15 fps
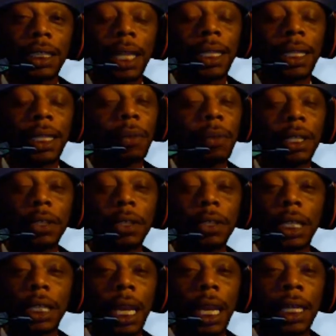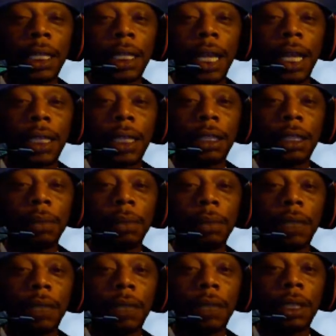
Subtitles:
I think we're losing Kanan. I still believe it.